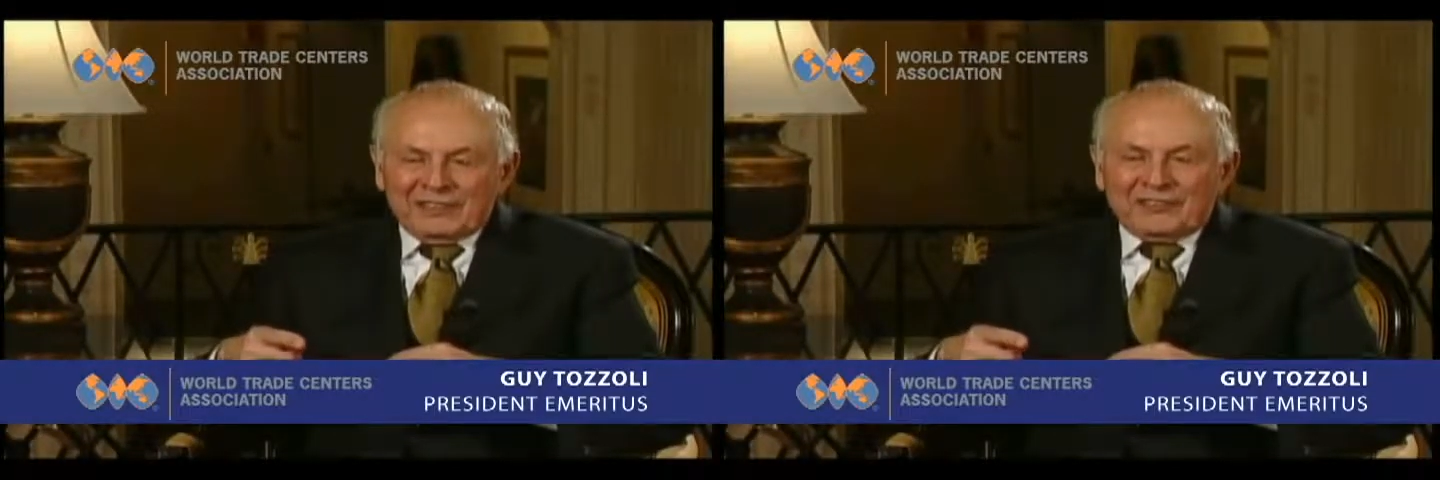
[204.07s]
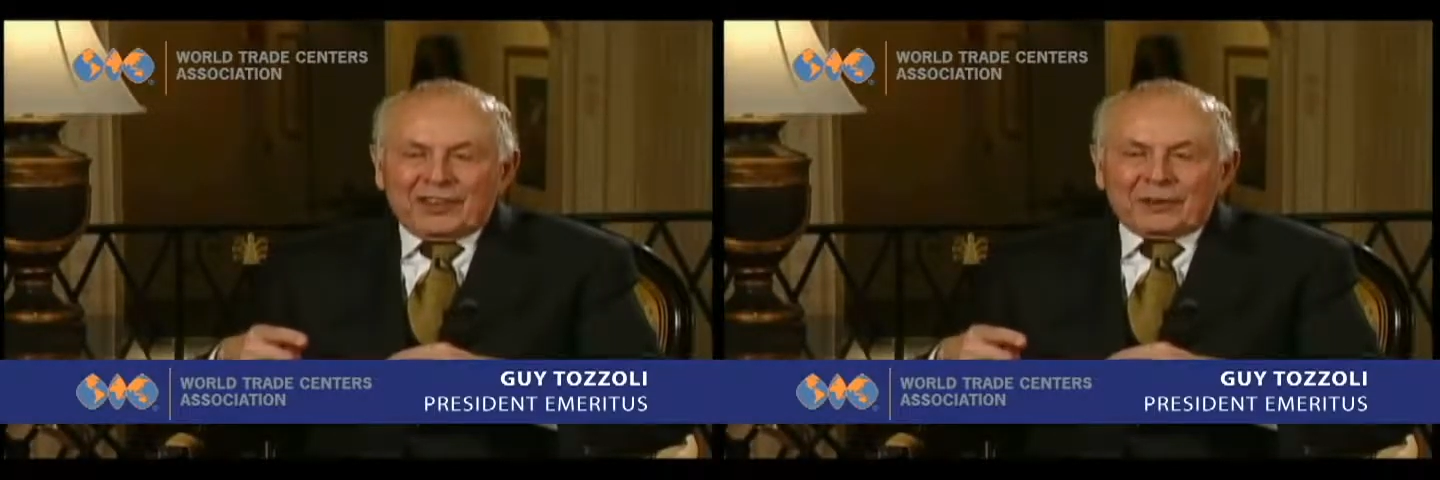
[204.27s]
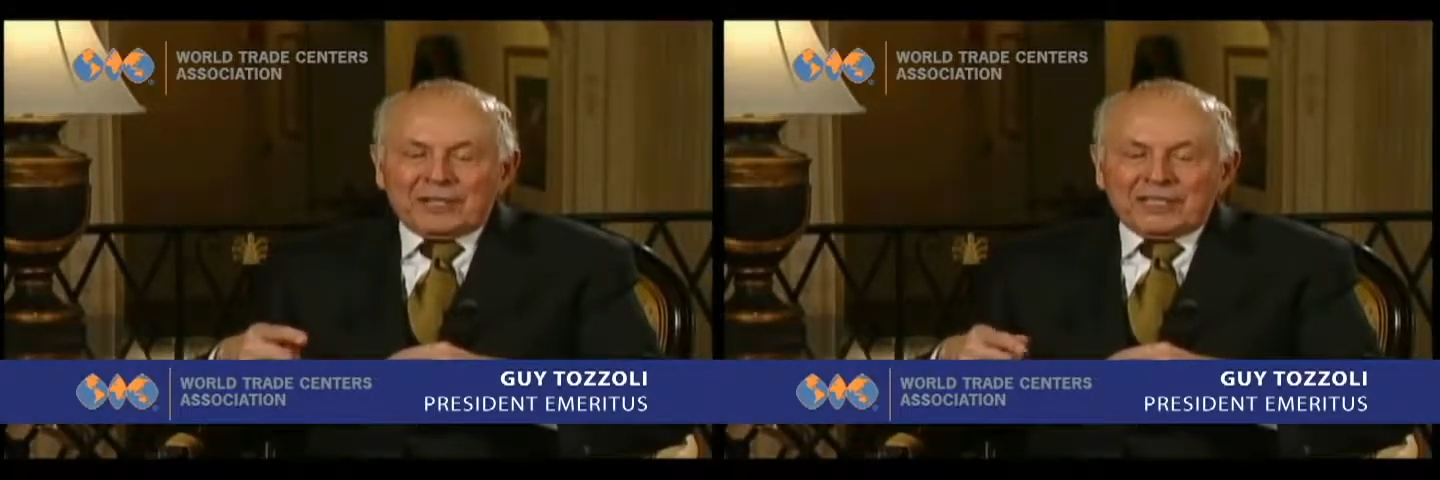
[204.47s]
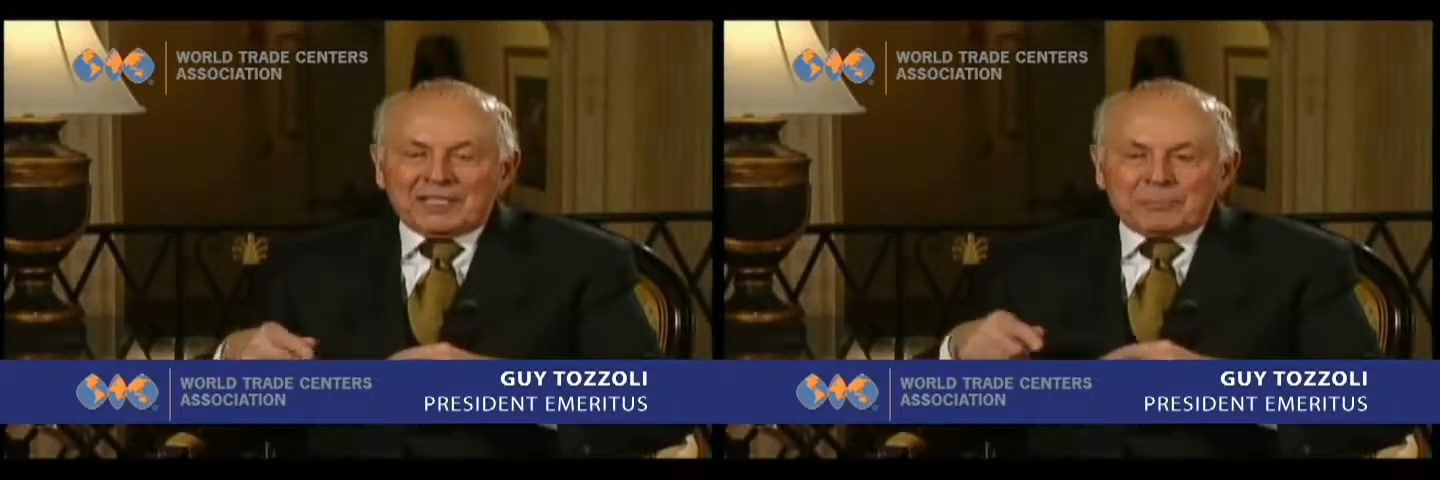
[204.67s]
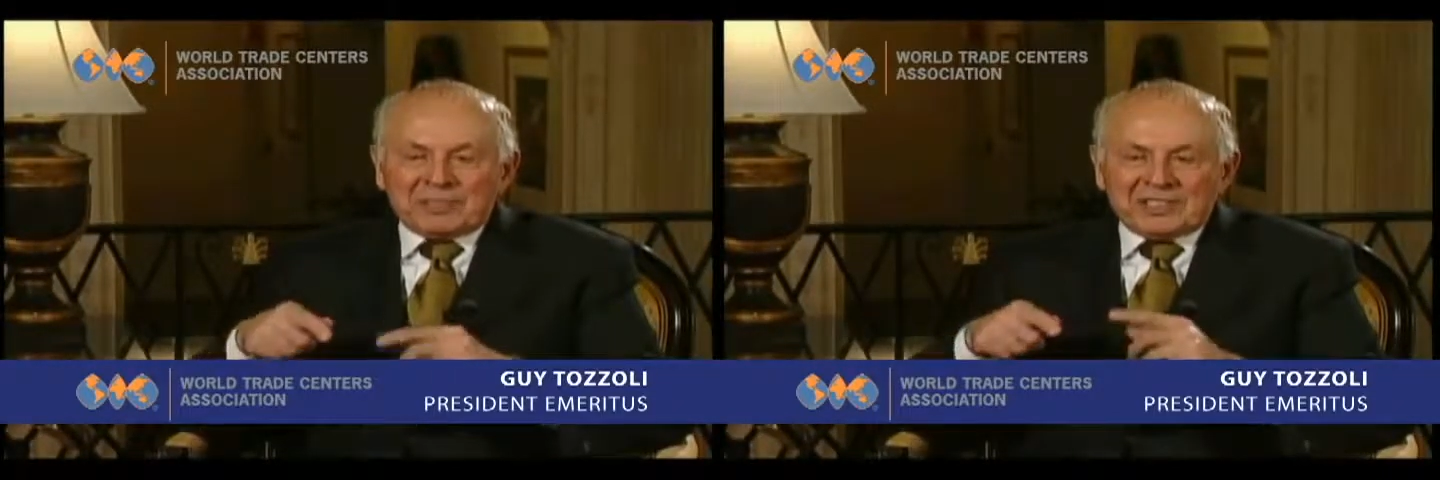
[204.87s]
a very
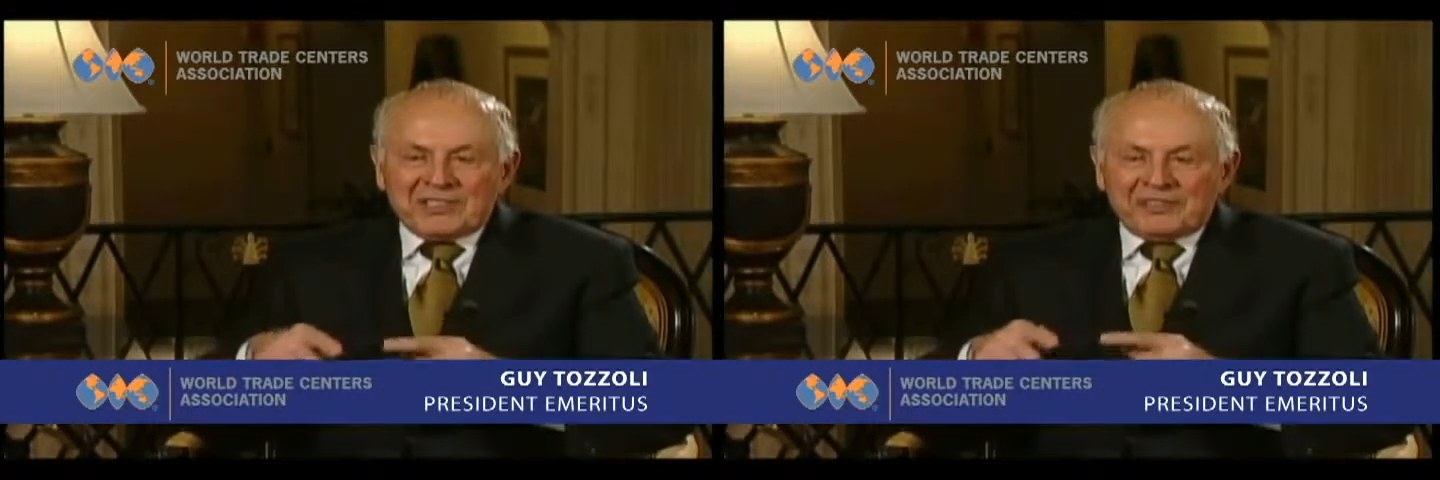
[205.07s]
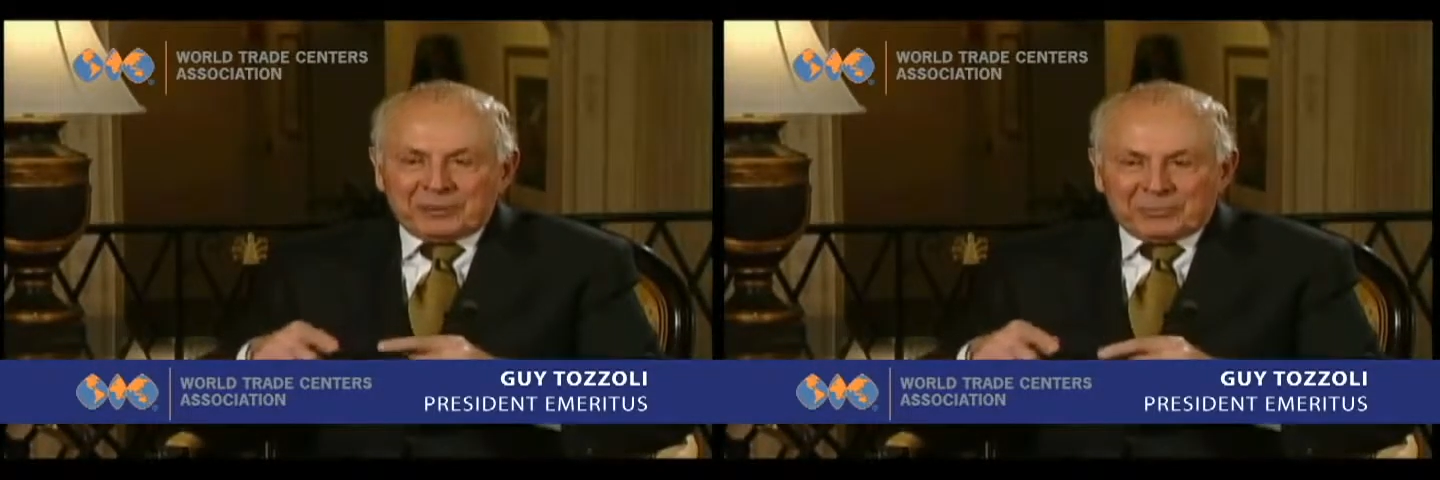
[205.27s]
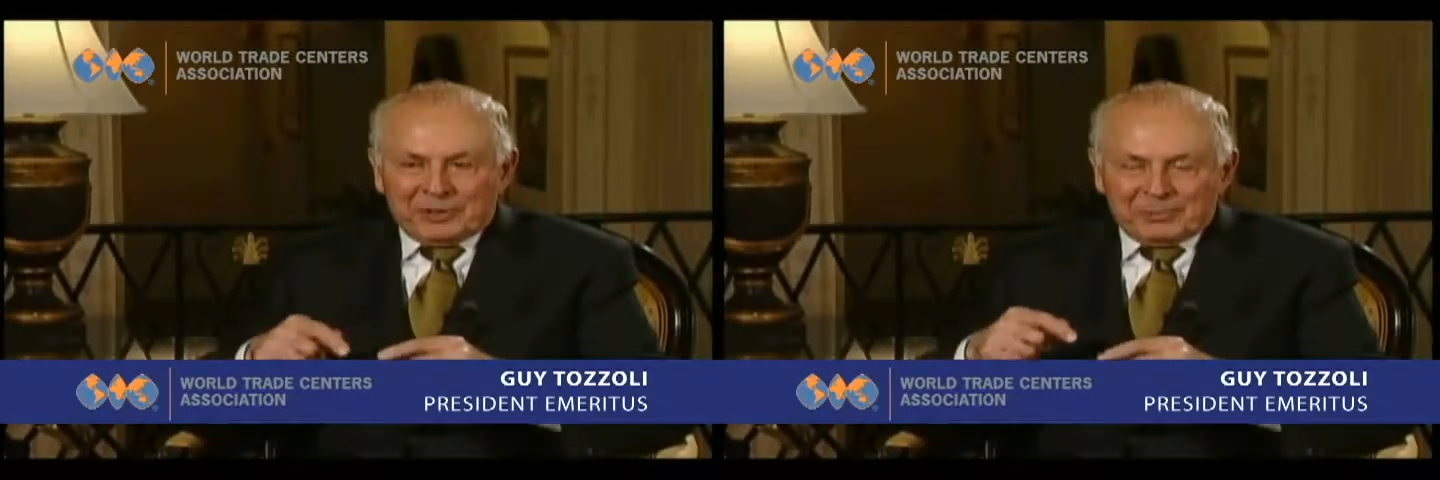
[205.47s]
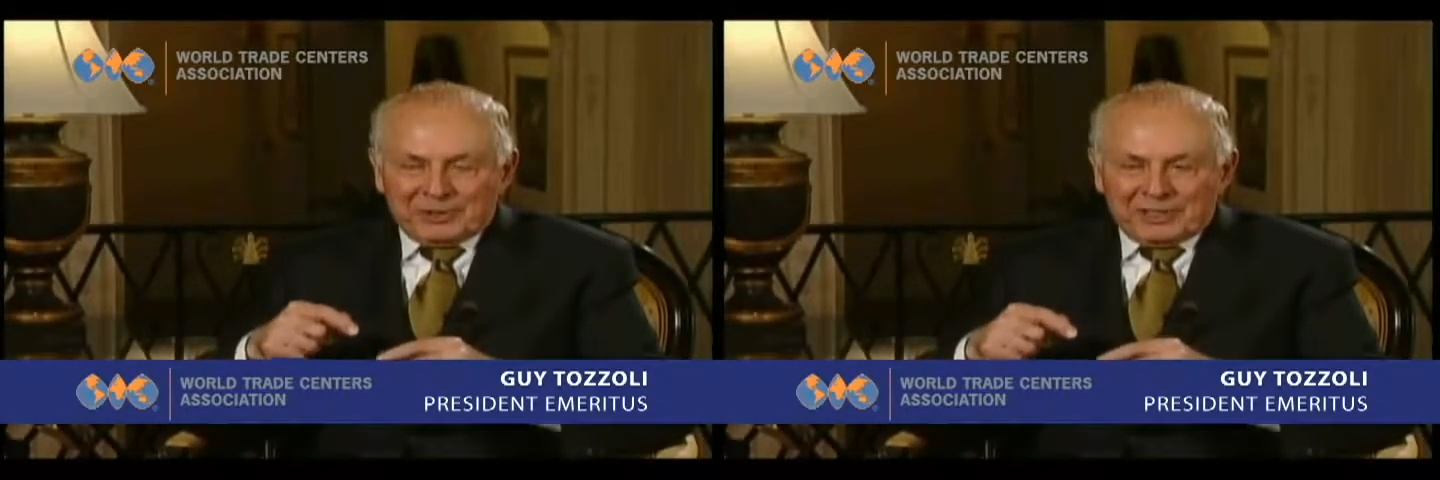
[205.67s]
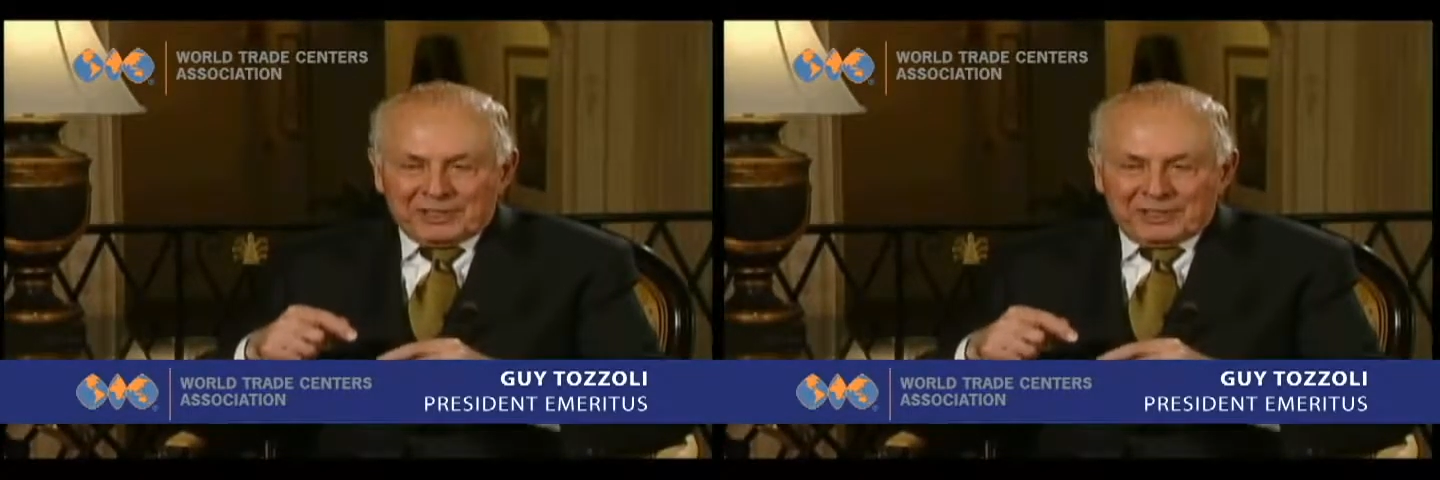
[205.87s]
specific purpose,